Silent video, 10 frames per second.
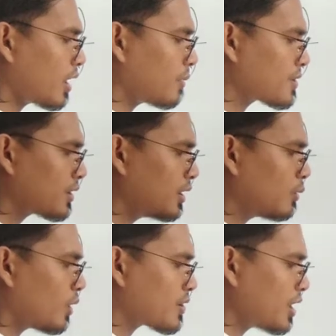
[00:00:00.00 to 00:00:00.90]
times
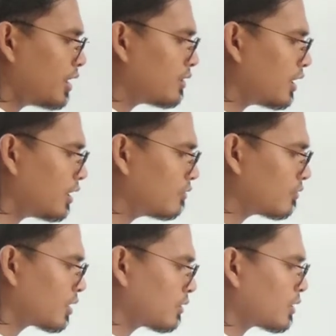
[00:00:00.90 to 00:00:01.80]
3 equals
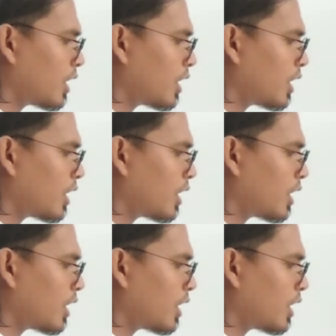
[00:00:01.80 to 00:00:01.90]
18.